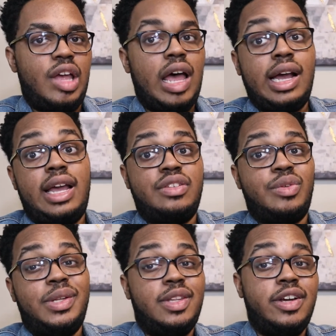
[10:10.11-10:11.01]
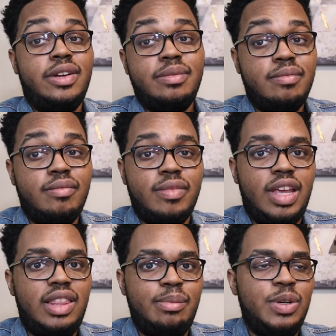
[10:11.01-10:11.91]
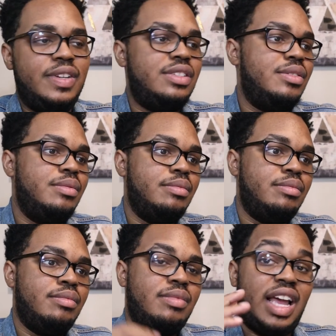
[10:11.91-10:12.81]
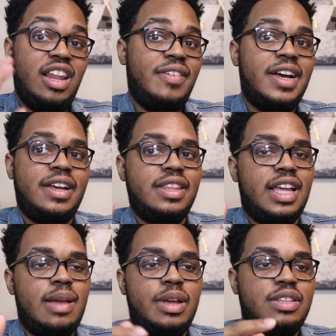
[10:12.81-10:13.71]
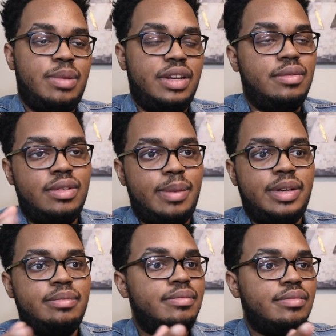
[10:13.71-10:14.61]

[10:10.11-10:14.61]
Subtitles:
Hawkeye's right there in the movies. I love Hawkeye in the comics, but come on.